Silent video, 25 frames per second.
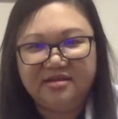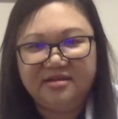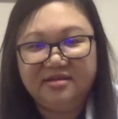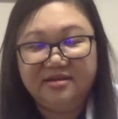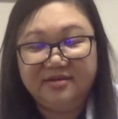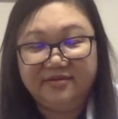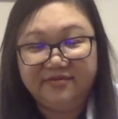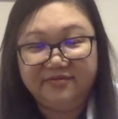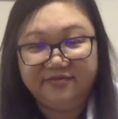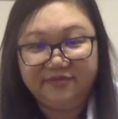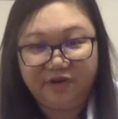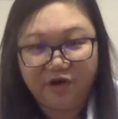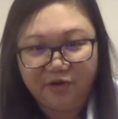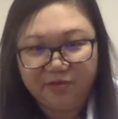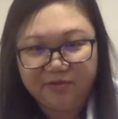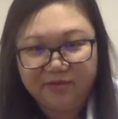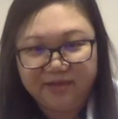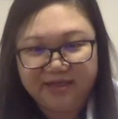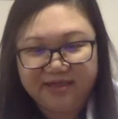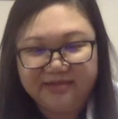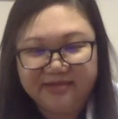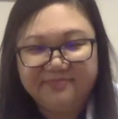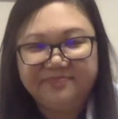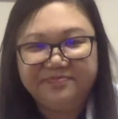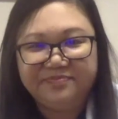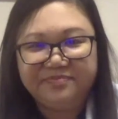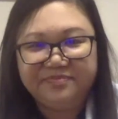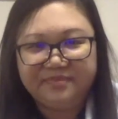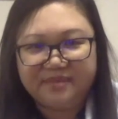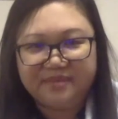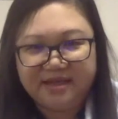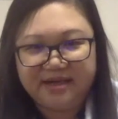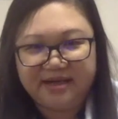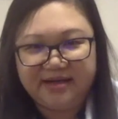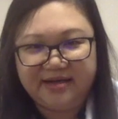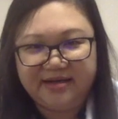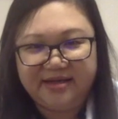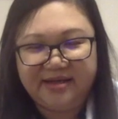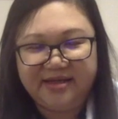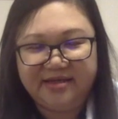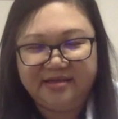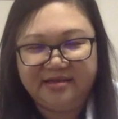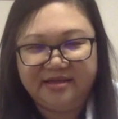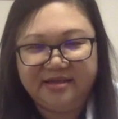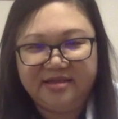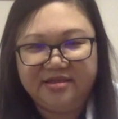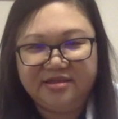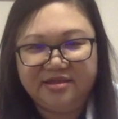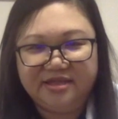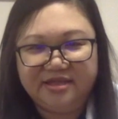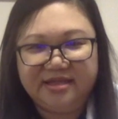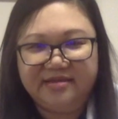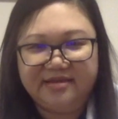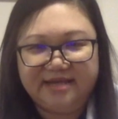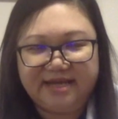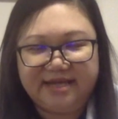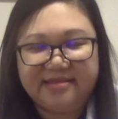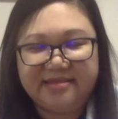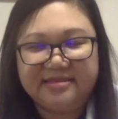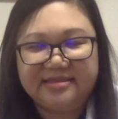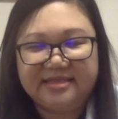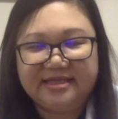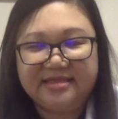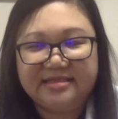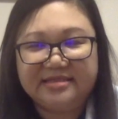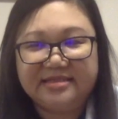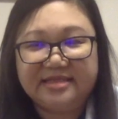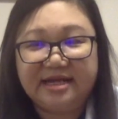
lymphoma, uh, and in, in that sense.